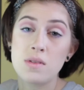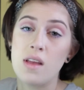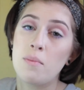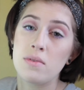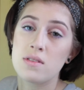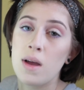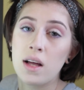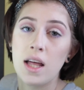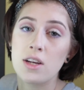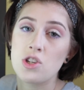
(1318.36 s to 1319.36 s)
staples in my
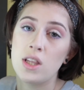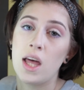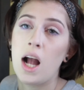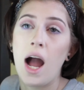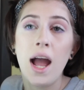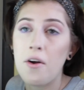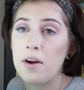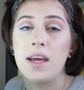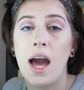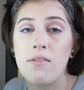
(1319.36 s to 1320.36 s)
collection. Like, I
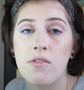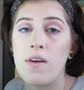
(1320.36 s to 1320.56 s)
already have a